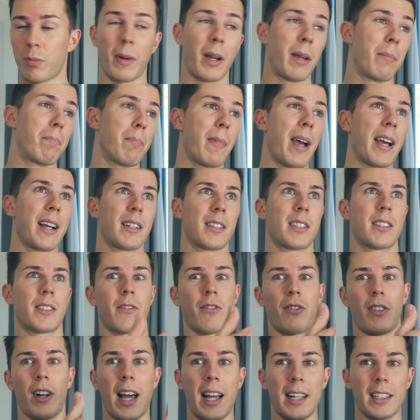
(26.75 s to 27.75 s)
My
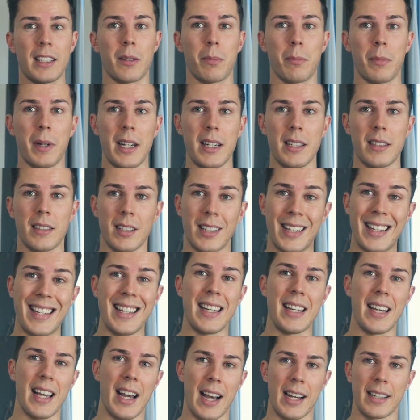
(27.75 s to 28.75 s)
ex-flatmate,
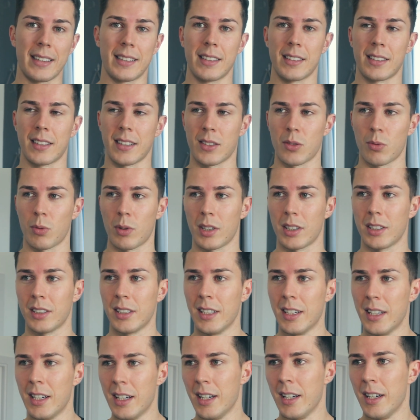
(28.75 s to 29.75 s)
he had it as well.
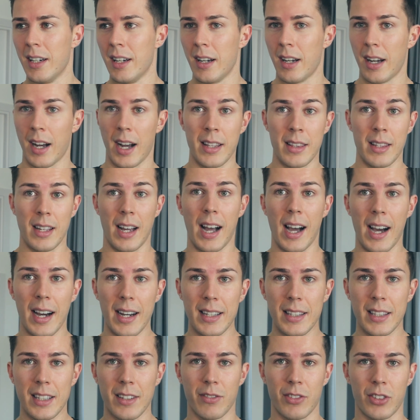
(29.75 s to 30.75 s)
And
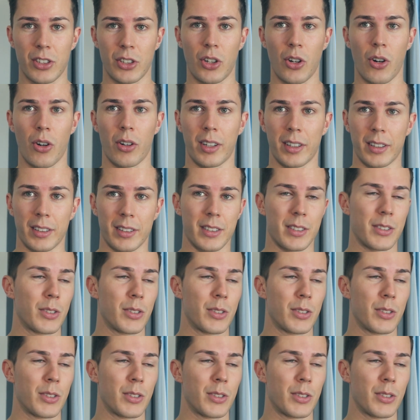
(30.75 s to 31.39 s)
I never got it.